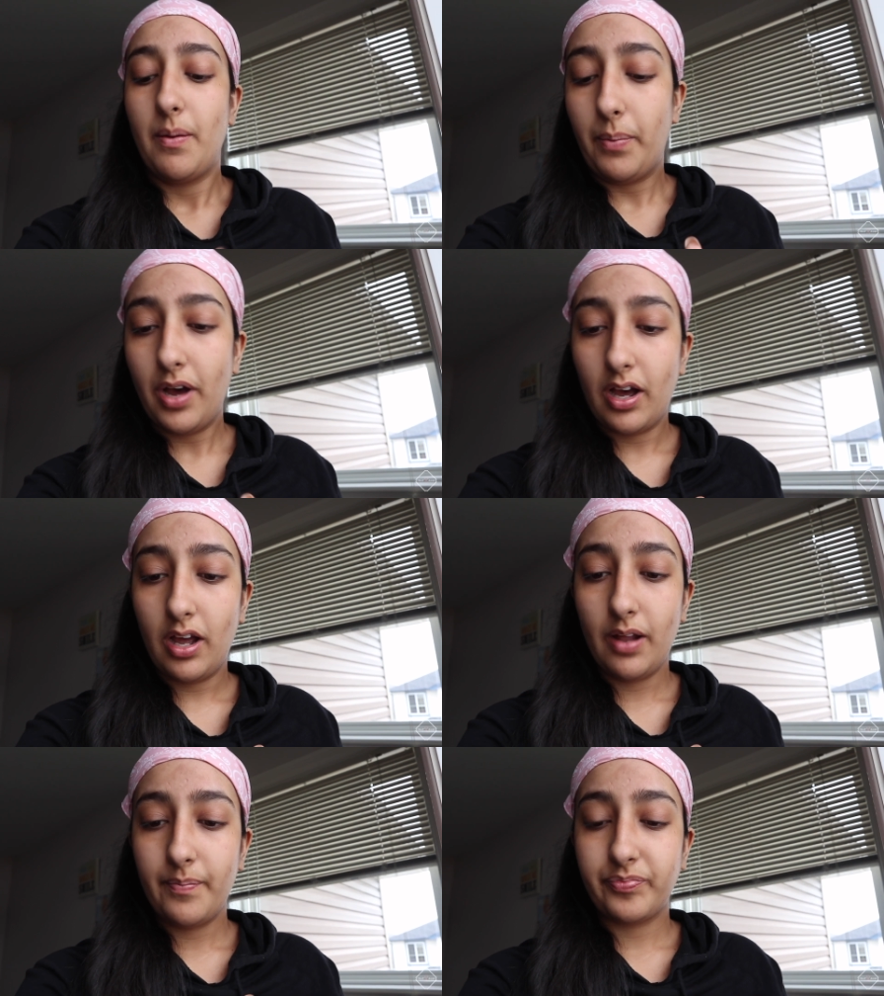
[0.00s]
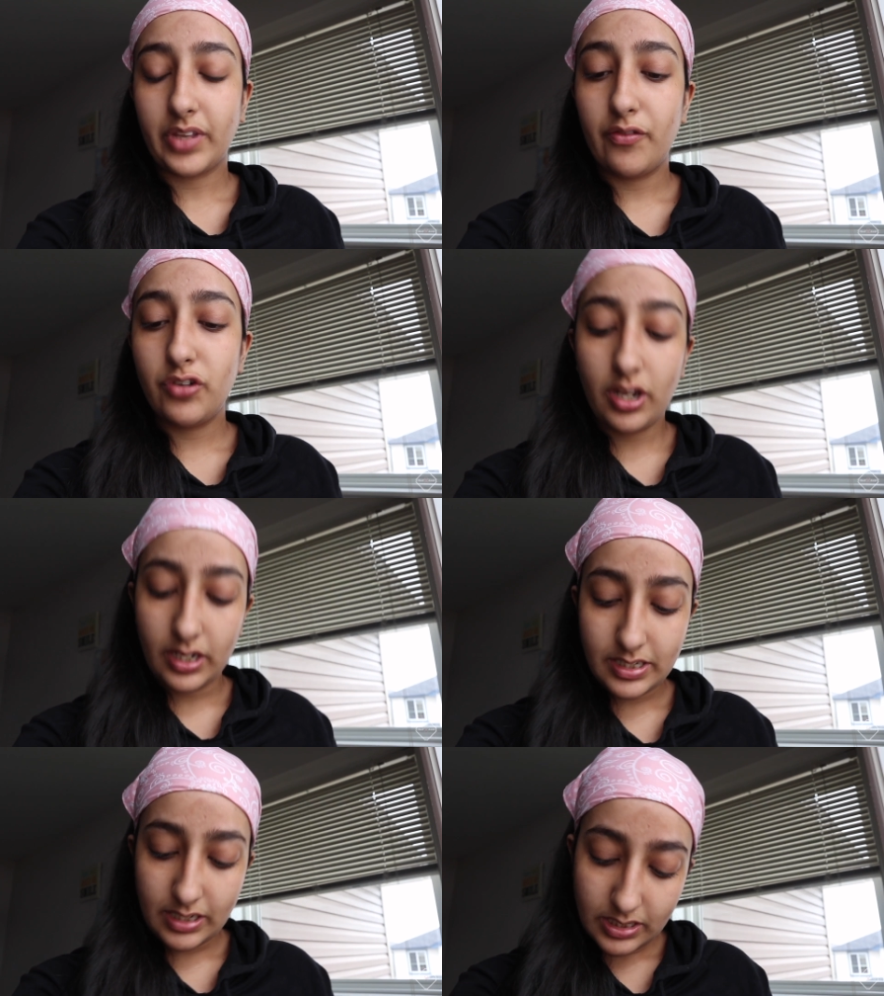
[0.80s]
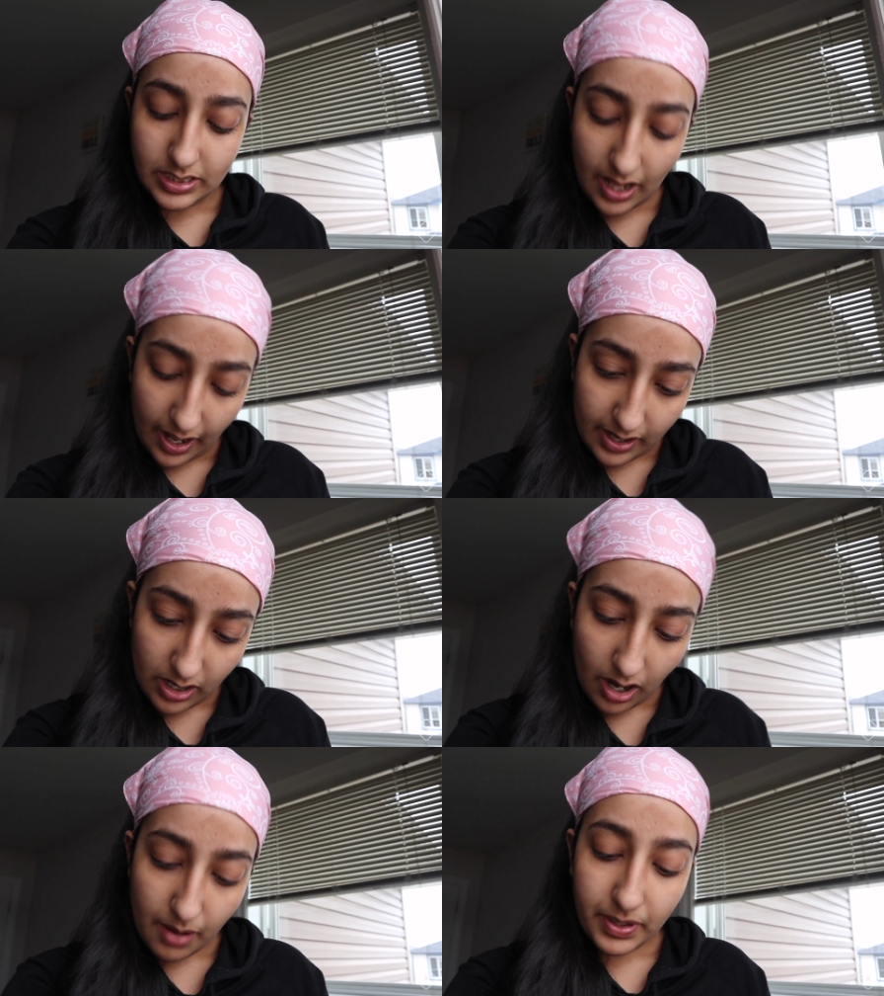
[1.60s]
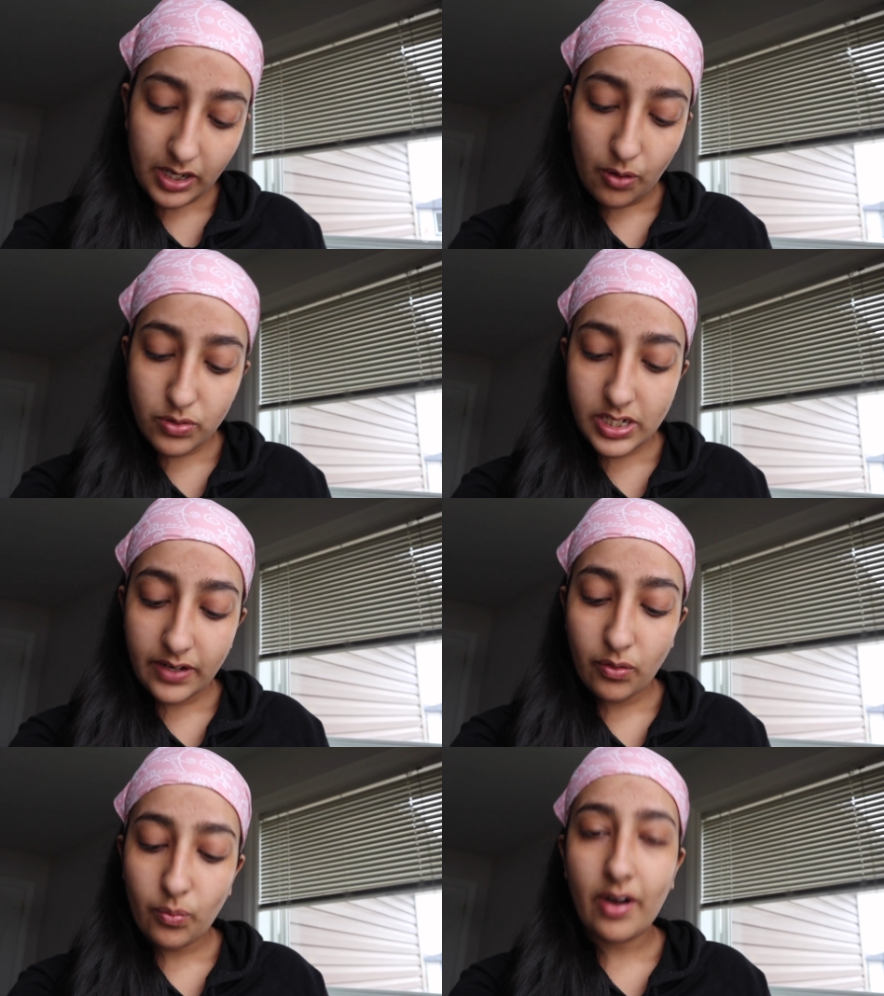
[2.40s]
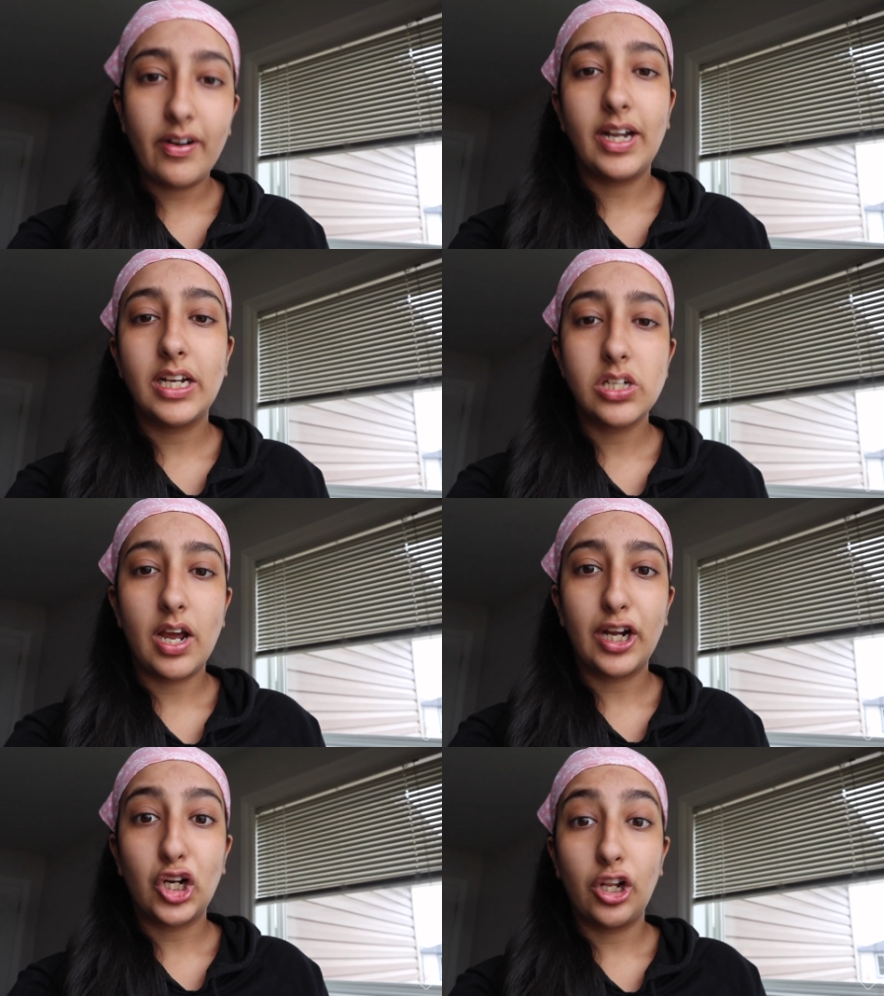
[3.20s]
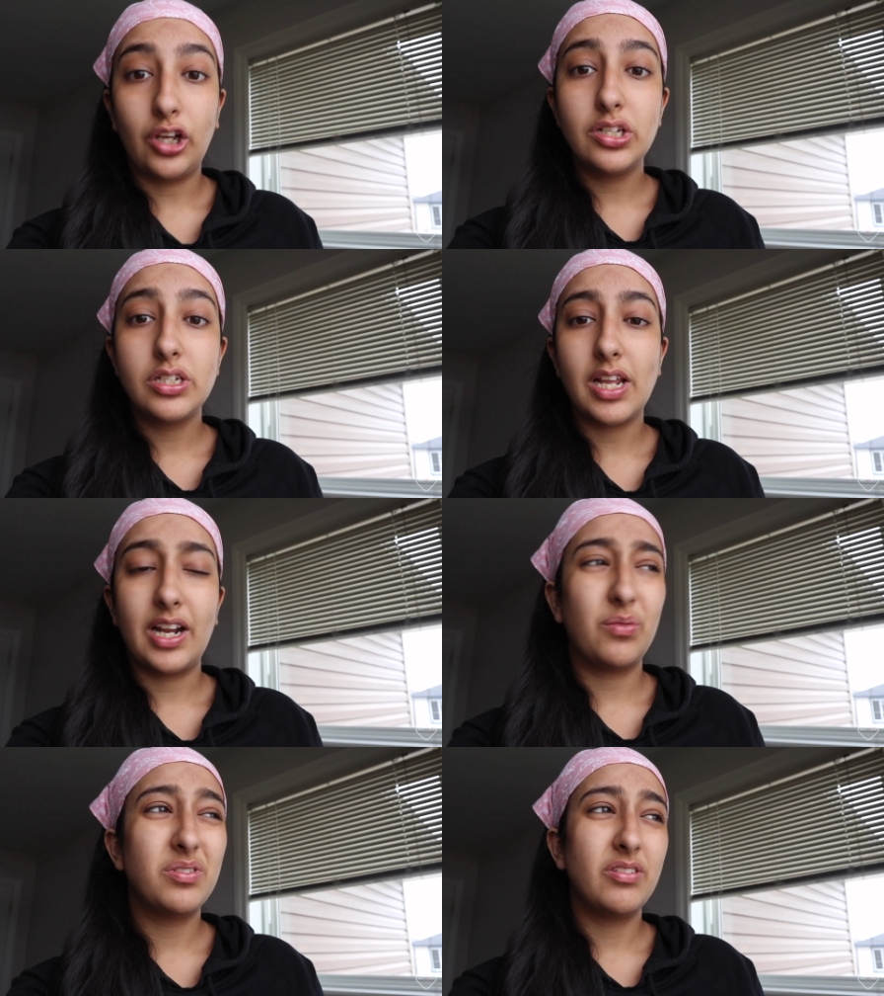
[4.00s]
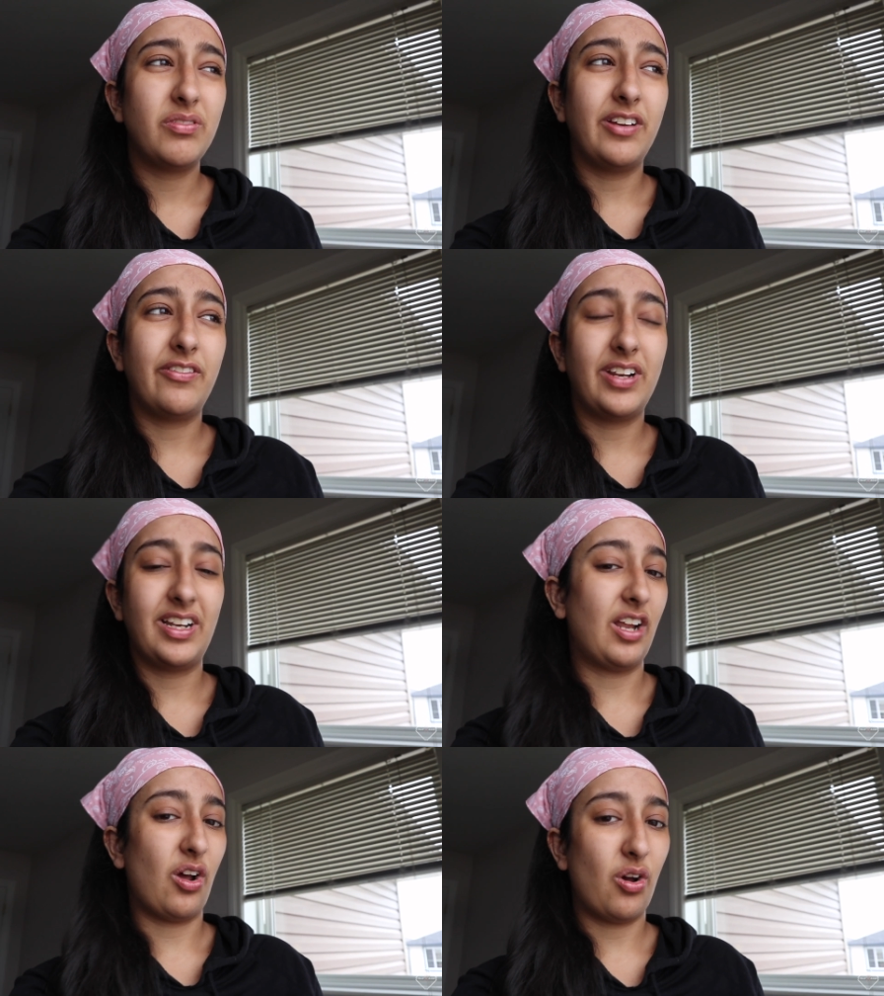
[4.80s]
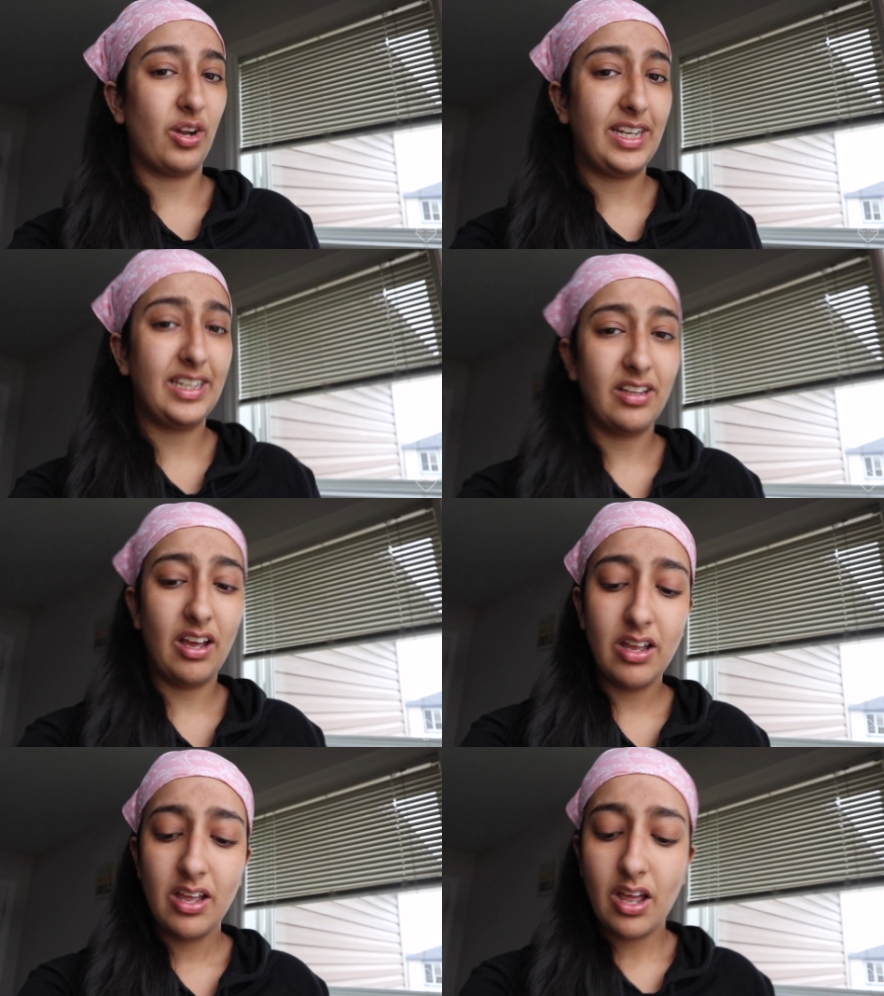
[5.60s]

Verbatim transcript: But I've noticed since then, I mean I wasn't even wearing any tight clothes and I wasn't really feeling that hot either.